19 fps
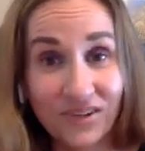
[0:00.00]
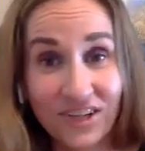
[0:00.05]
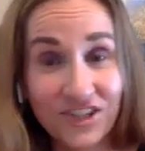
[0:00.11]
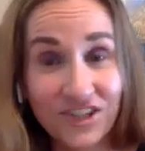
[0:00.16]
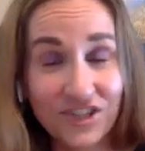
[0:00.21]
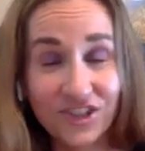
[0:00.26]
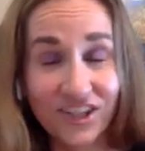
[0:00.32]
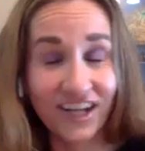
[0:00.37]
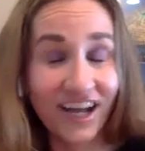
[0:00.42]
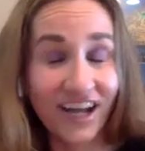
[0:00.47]
It's
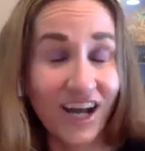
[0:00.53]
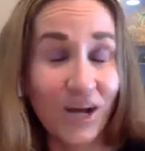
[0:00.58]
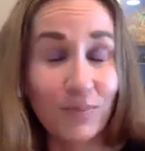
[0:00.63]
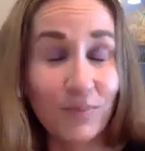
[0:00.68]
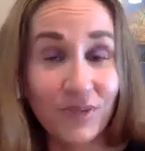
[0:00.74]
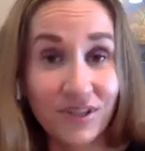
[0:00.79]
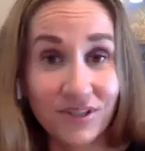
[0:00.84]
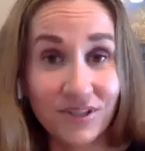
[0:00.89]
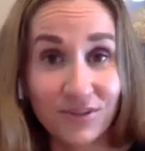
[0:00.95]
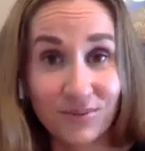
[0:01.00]
going to
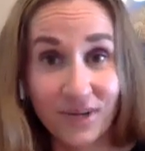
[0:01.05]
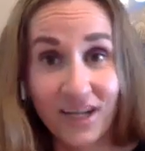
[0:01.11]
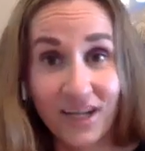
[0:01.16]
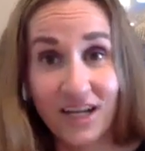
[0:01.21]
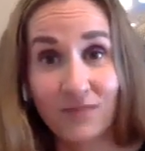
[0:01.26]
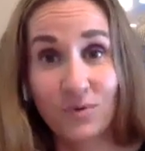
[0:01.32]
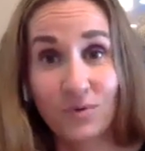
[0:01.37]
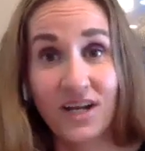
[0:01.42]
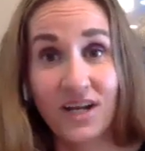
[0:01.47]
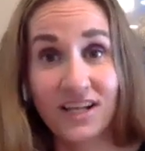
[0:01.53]
happen, right?
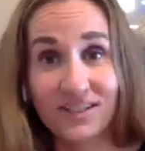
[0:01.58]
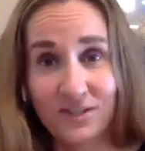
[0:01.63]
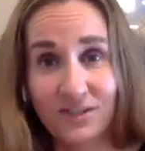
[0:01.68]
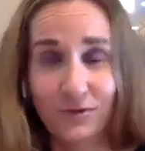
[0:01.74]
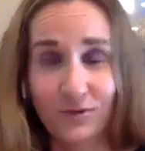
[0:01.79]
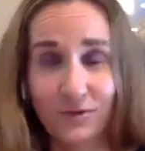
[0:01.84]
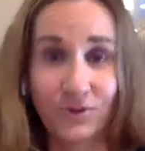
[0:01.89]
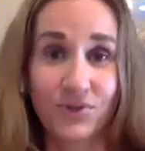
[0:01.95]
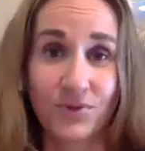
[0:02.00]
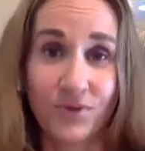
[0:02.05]
Everyone has
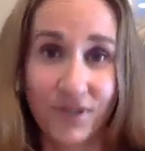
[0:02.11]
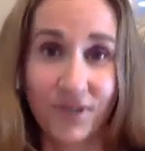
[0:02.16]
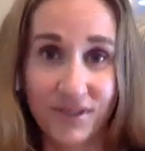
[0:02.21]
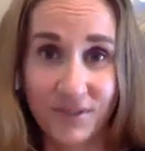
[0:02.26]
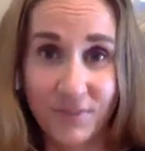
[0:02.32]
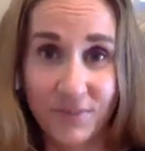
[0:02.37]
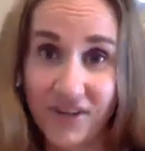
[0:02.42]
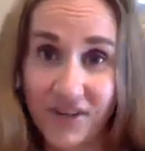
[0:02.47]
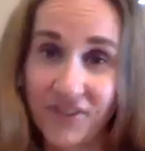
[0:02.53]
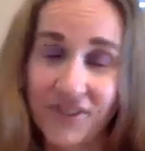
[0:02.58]
different stories
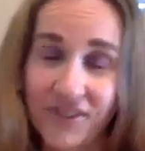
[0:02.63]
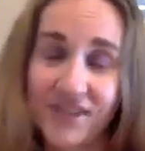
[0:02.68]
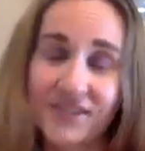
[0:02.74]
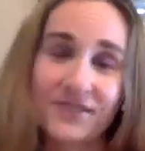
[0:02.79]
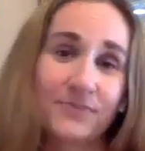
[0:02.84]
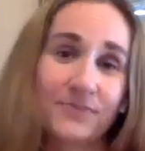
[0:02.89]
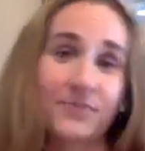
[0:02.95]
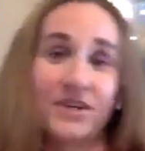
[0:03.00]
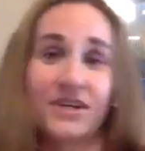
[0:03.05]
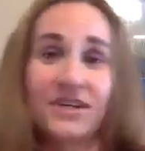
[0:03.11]
about this,
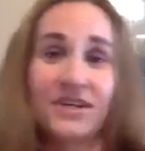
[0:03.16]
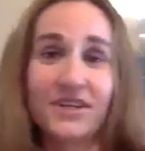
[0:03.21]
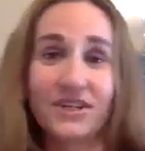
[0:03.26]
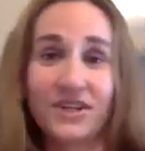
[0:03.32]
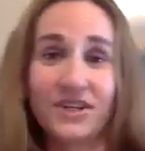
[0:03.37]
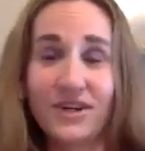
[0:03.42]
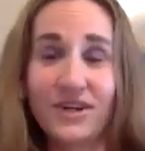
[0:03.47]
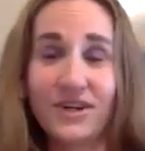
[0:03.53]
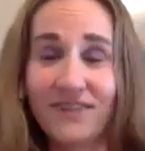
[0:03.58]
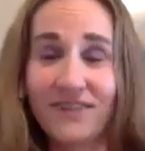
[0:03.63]
but
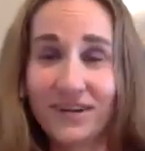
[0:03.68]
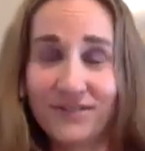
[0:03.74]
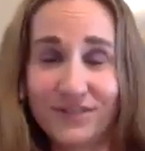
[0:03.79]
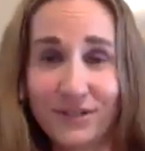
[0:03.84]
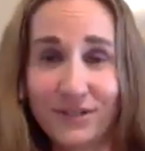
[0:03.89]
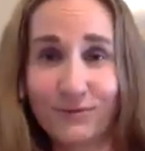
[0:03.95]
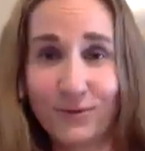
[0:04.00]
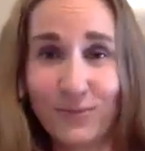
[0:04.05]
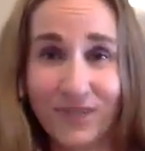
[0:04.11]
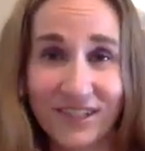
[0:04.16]
I've had
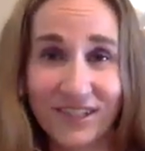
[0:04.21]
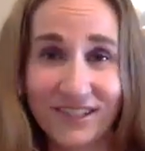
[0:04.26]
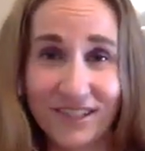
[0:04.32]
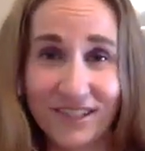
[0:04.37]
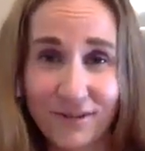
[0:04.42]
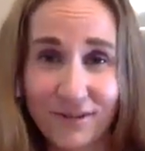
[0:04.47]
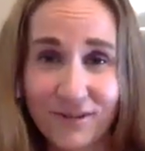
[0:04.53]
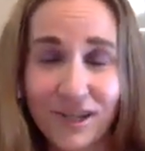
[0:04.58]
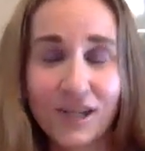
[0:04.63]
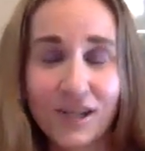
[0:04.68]
several
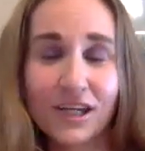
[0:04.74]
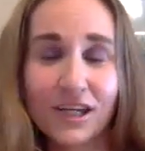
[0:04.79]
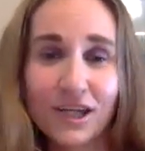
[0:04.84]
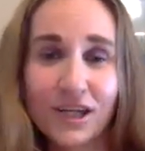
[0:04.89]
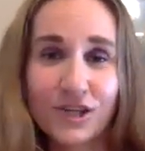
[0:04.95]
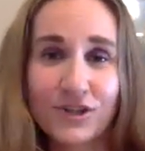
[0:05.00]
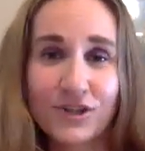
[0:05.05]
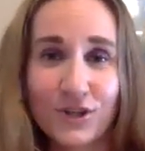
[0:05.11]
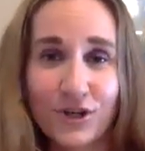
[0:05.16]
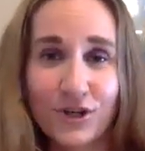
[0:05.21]
myself.
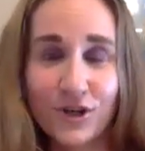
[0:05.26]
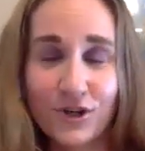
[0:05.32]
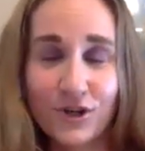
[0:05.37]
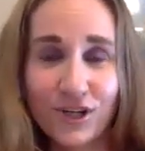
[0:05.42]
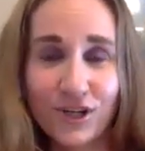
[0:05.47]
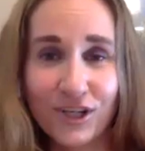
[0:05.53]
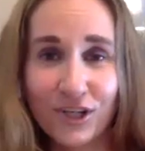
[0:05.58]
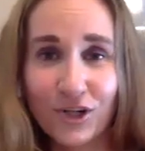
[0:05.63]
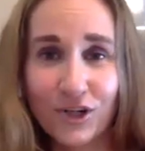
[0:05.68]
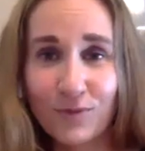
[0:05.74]
So,
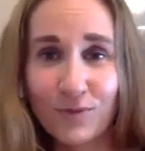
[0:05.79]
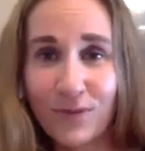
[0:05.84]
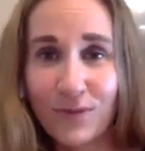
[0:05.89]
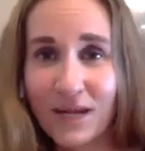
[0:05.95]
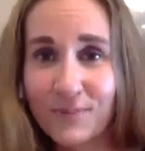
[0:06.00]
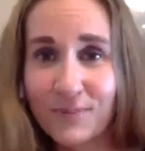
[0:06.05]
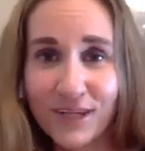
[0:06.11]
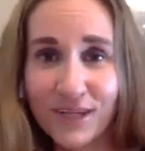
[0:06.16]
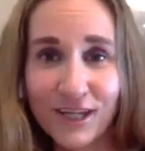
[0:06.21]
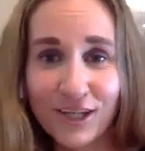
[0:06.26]
it
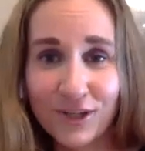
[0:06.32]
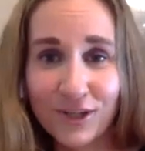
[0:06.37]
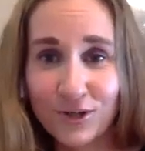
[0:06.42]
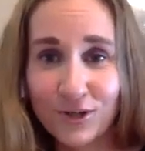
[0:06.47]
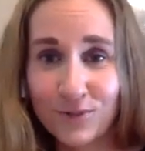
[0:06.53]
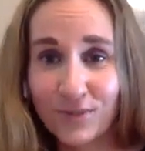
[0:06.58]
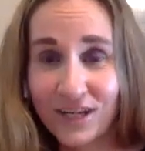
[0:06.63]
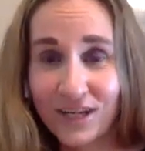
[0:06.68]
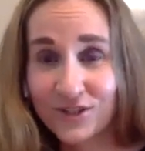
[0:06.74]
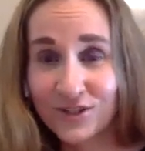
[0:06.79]
might be,
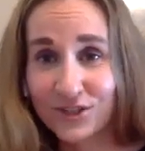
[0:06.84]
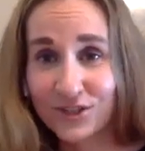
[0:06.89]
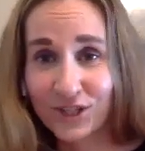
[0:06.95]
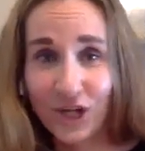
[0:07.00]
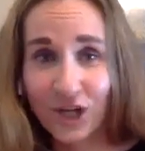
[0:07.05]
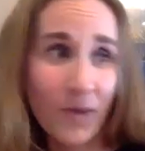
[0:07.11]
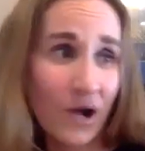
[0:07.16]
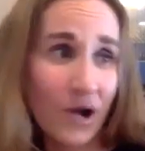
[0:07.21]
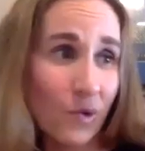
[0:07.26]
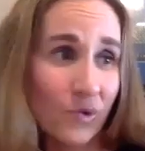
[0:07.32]
it might just
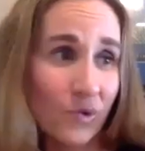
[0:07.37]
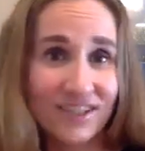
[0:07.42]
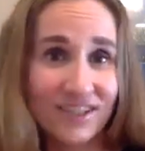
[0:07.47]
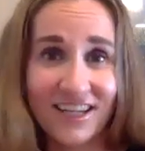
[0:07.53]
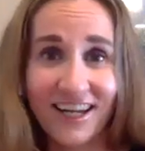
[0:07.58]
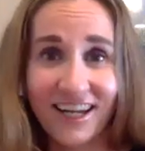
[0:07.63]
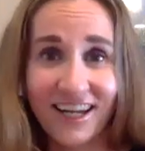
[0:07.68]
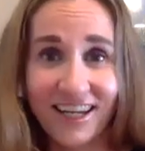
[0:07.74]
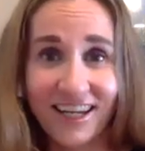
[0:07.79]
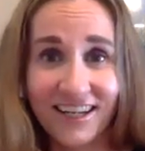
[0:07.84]
come out one
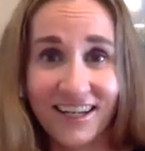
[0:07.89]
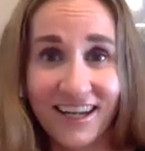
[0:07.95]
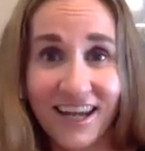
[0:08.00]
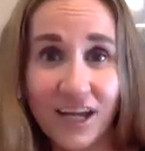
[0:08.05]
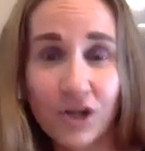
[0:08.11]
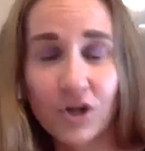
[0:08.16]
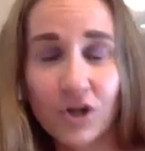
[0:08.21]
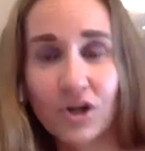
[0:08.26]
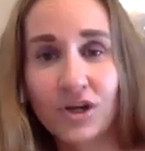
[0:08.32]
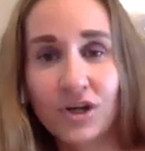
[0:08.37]
day in
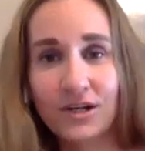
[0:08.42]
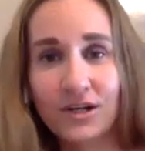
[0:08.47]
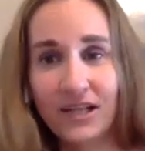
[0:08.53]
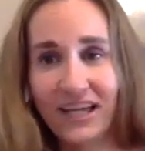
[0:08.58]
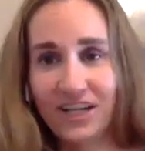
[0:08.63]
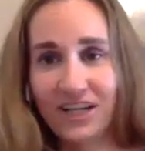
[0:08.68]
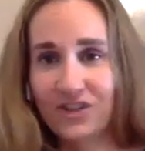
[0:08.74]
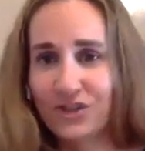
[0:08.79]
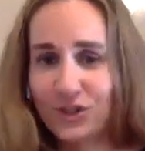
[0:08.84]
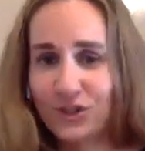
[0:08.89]
anger,
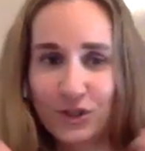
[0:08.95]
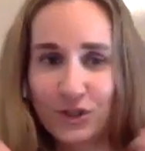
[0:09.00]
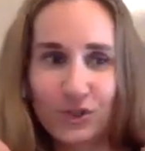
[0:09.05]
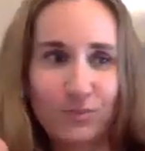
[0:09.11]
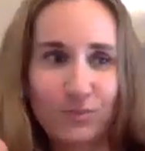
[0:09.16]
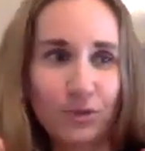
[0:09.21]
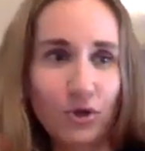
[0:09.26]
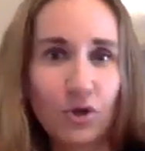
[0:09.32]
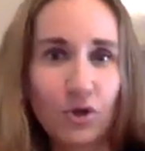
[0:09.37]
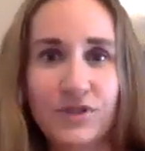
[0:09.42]
just
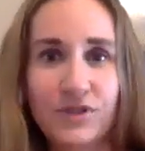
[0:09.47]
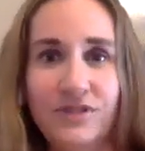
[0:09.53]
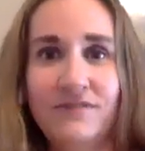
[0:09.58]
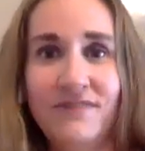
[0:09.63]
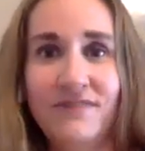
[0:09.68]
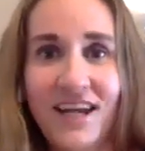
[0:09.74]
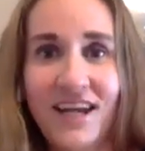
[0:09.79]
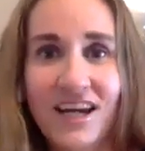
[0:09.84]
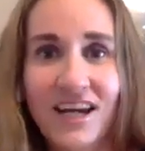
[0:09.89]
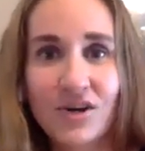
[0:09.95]

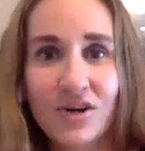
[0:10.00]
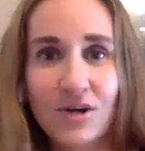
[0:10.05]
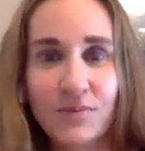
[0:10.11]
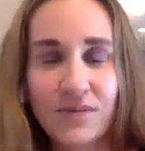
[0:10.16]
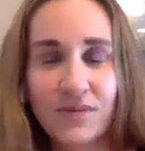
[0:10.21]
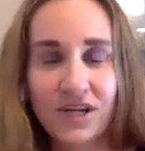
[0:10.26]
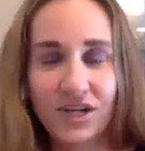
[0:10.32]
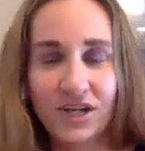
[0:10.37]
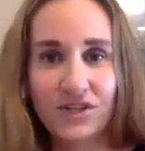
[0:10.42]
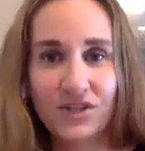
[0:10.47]
explosive anger,
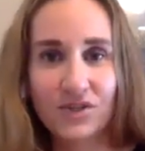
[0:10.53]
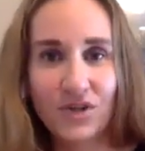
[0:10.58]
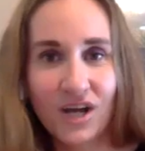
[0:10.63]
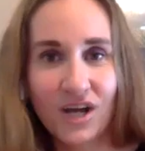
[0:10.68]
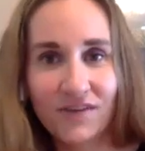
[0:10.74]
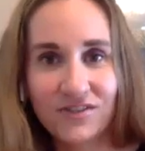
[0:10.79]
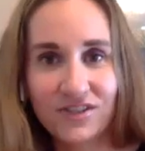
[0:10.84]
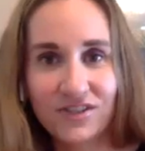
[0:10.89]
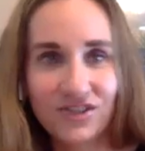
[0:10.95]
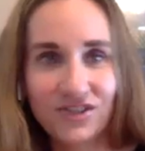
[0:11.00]
because you
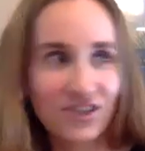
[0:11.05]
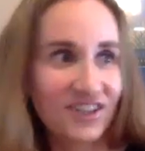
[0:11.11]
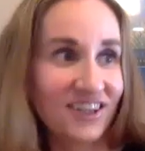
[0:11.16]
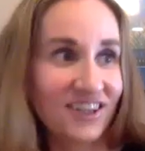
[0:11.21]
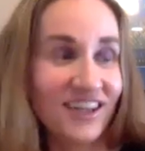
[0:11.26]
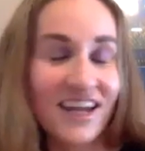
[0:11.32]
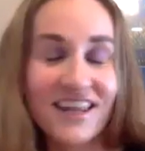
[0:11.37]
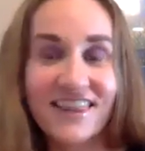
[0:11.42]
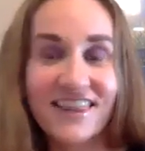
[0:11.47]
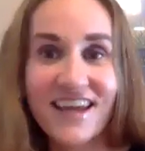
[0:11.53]
have to just
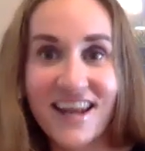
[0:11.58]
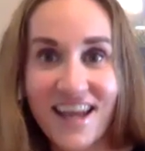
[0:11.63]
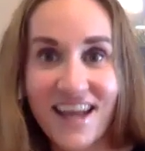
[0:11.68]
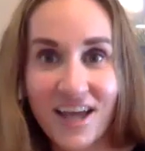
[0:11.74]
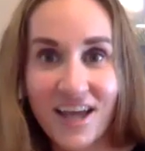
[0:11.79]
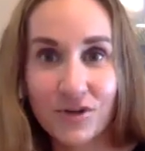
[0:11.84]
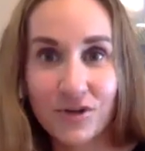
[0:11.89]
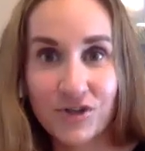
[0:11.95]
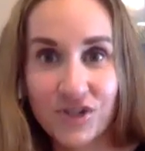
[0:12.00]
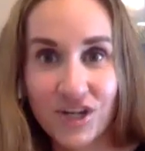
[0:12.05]
let that
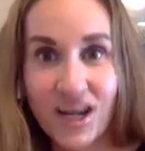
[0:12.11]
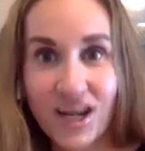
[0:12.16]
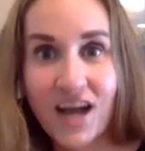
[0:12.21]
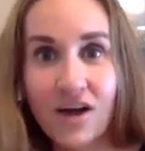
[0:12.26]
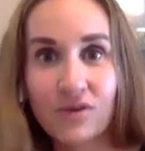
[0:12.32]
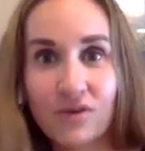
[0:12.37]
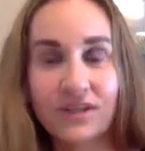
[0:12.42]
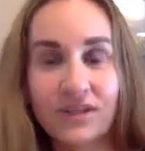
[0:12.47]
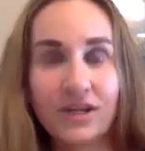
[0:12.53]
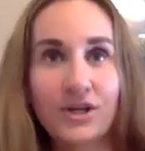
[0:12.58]
energy out.